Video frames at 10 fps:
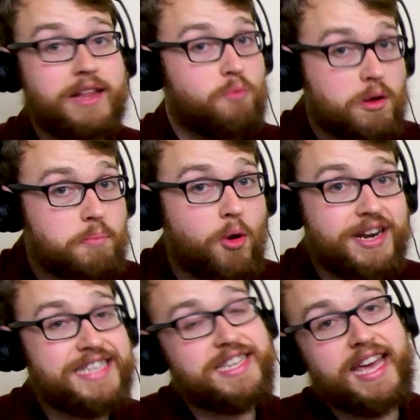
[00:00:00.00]
1
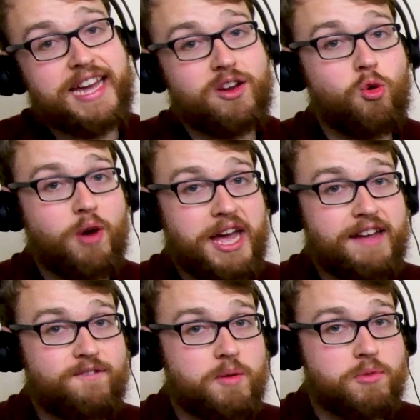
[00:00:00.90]
point is taken
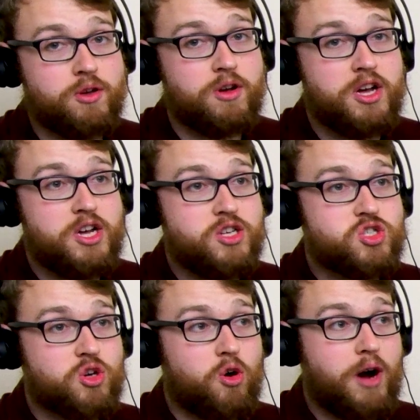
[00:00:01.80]
away from you.
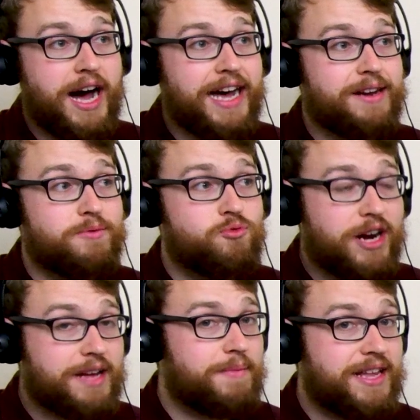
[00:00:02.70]
So I
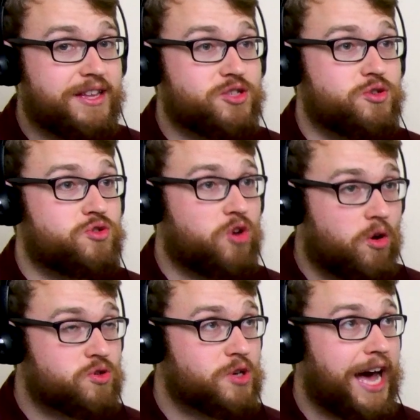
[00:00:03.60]
recommend that you
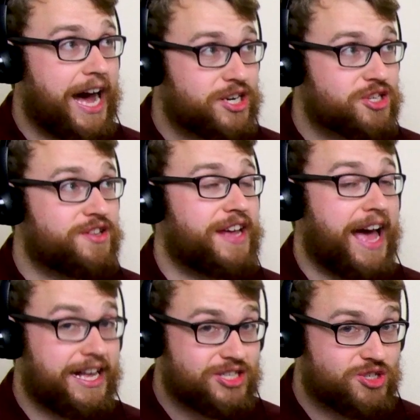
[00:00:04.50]
don't actually
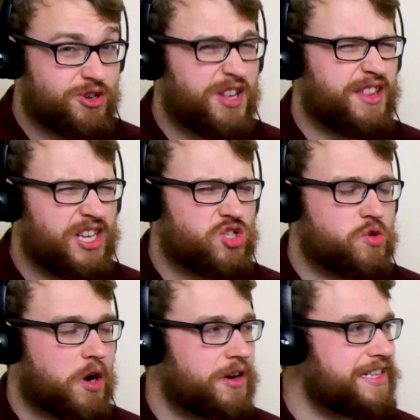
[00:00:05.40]
answer unless
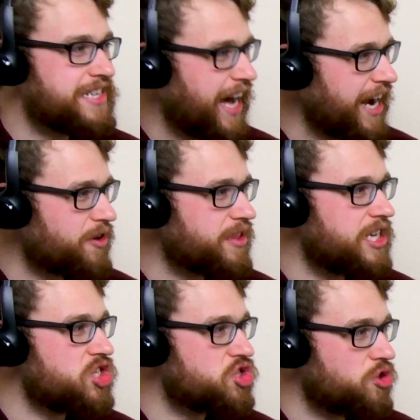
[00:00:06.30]
you are
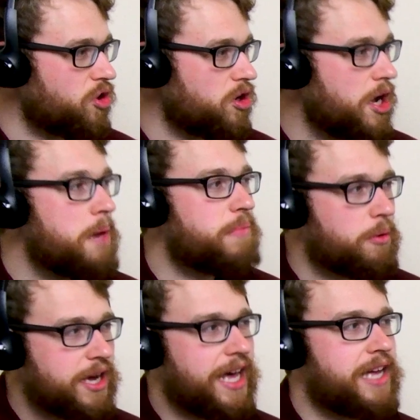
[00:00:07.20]
entirely sure. But
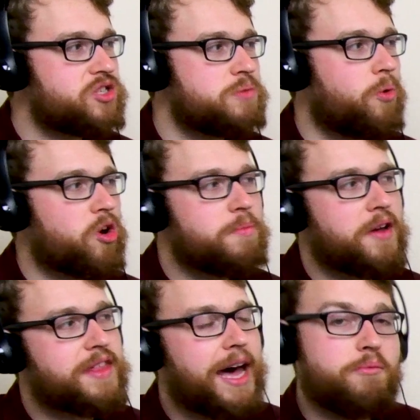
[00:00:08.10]
we'll get into more
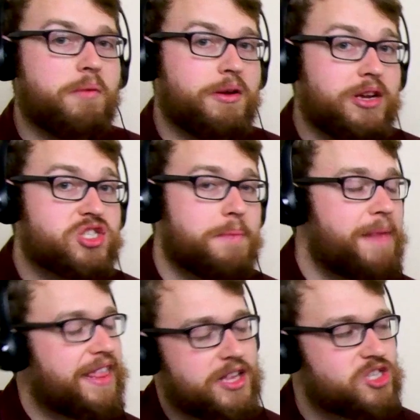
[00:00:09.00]
about that when we reach the
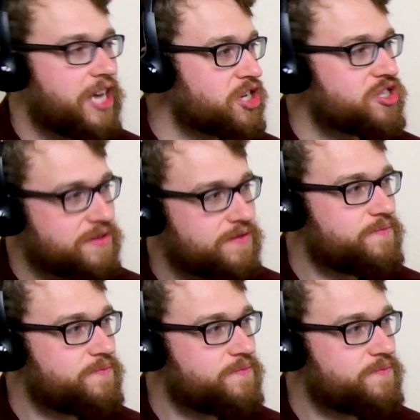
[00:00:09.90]
methods section.